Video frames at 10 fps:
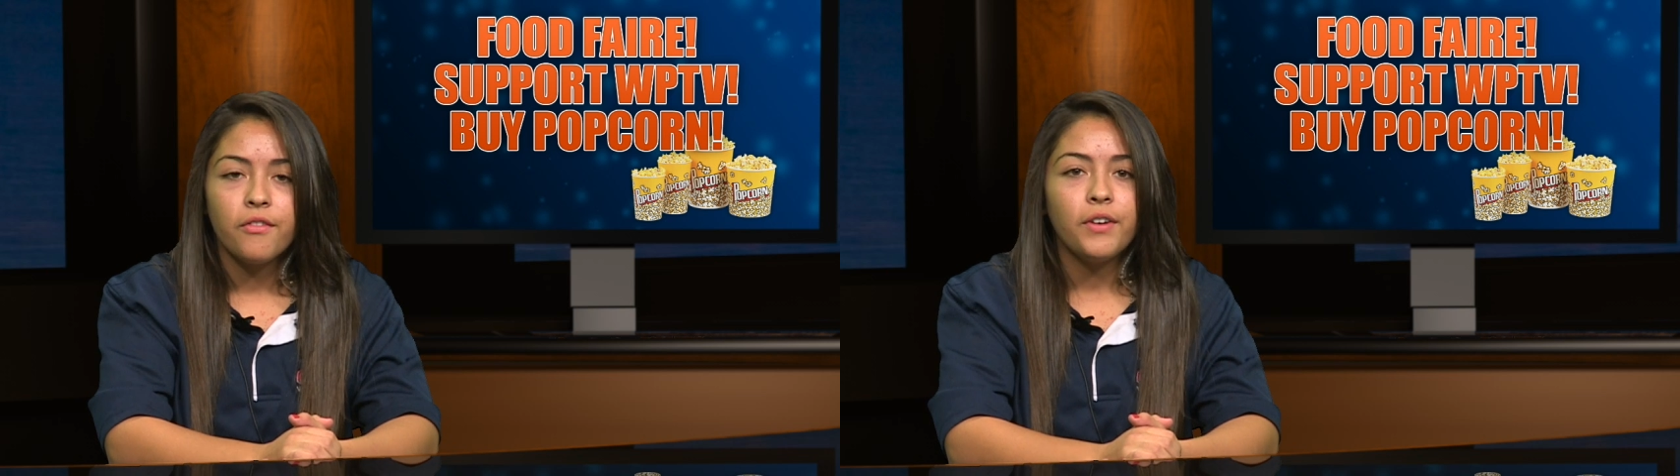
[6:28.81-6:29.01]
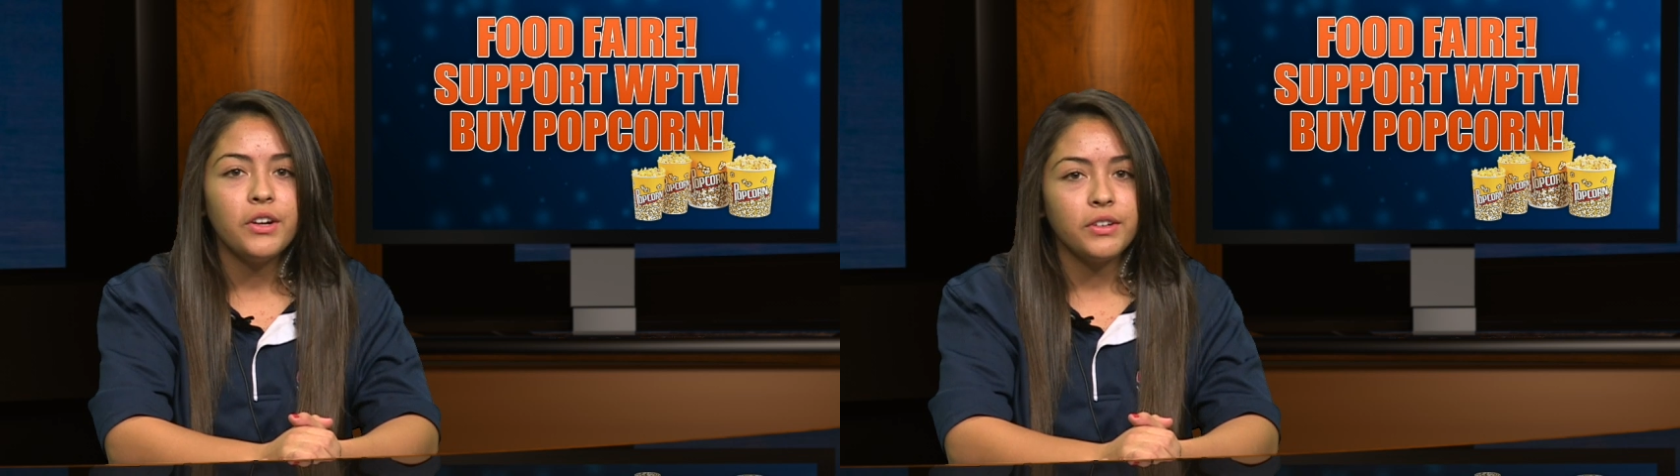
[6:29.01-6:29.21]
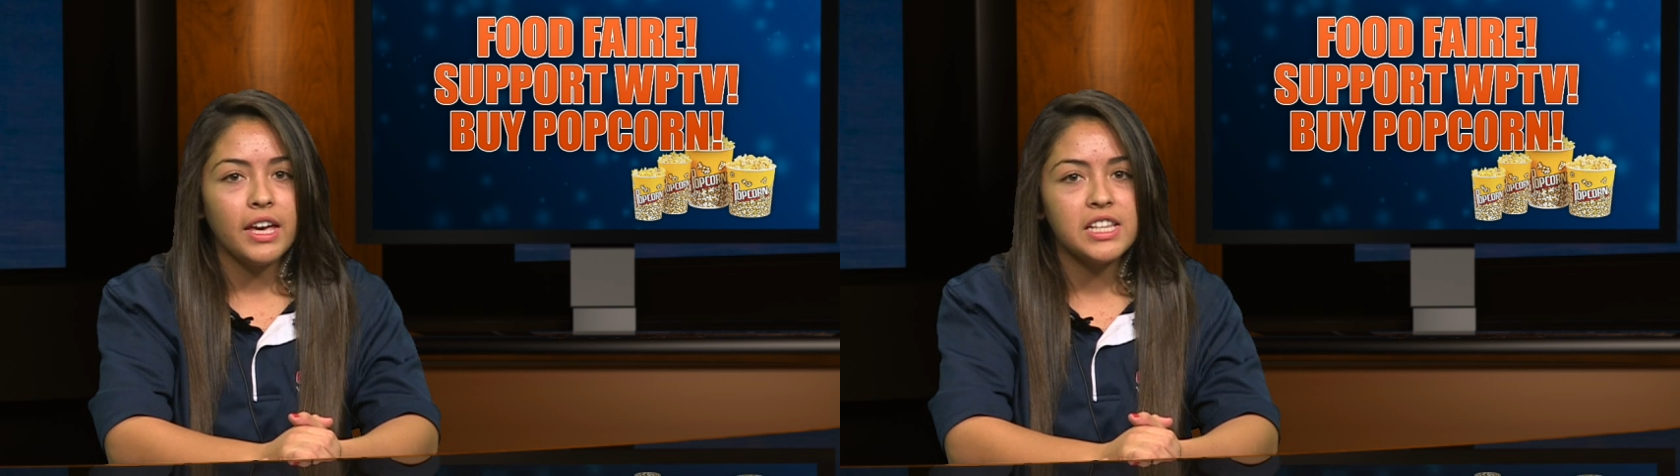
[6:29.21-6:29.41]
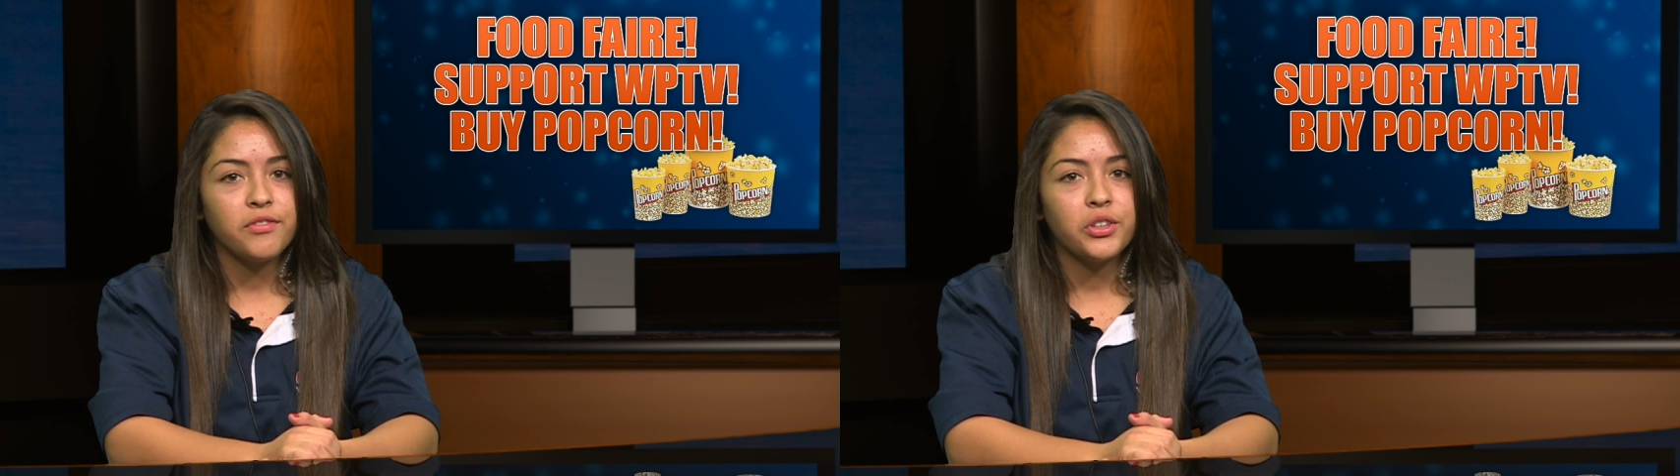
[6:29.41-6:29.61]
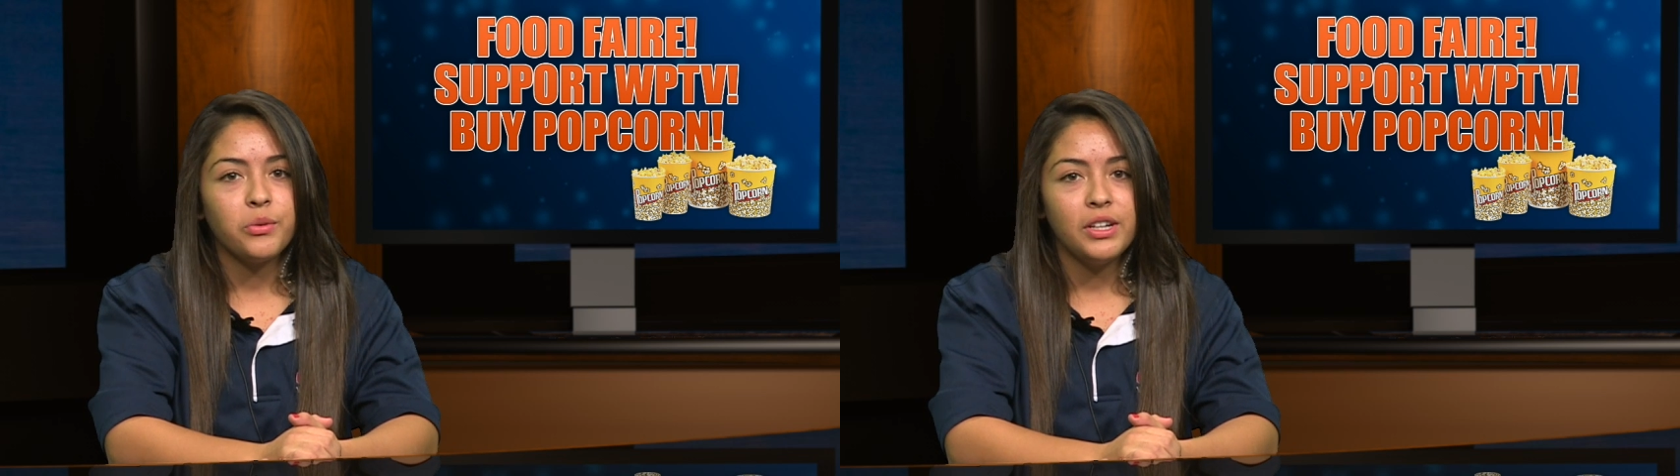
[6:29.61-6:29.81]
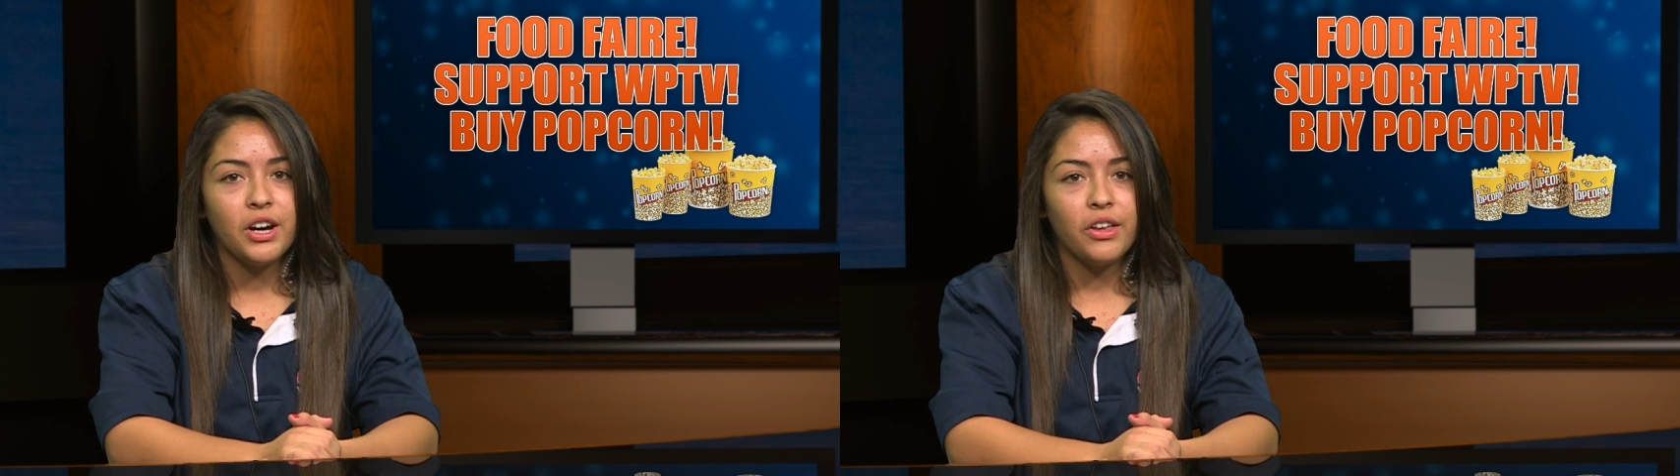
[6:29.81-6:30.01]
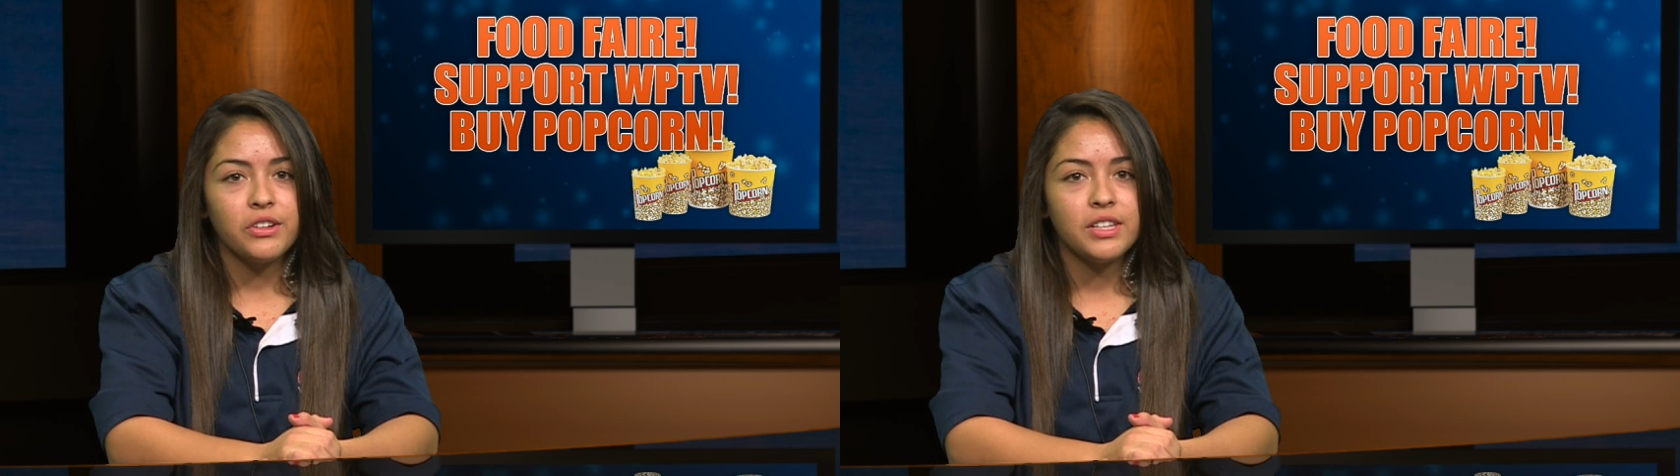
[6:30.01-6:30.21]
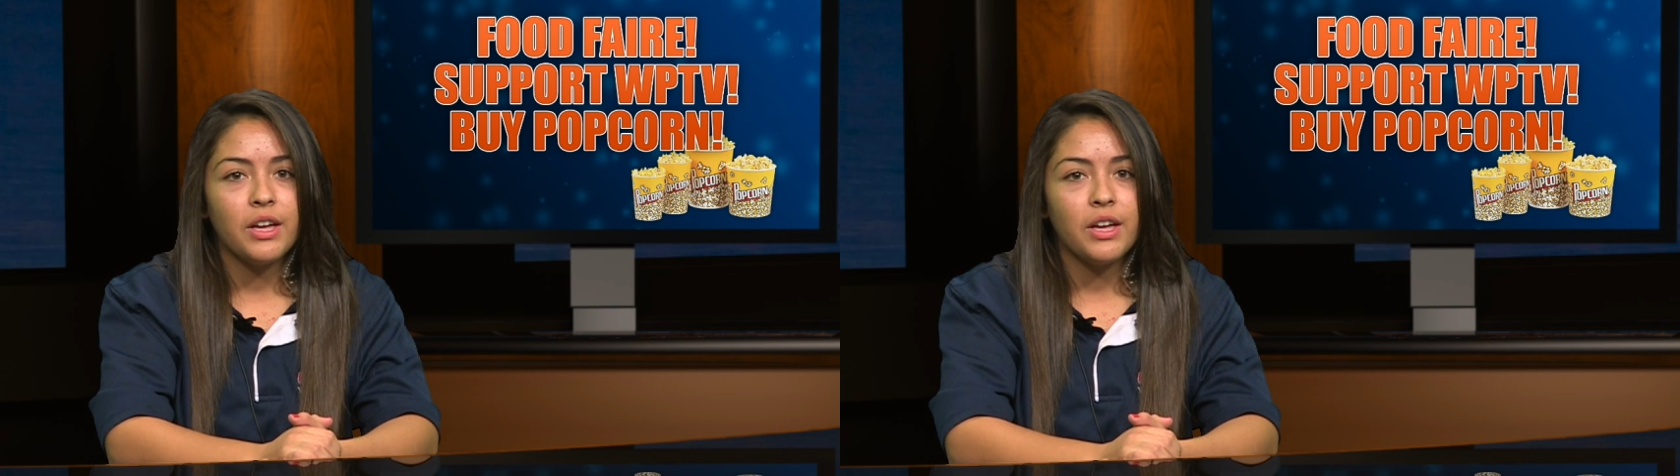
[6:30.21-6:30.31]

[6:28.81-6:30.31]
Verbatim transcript: funnel cakes for $3,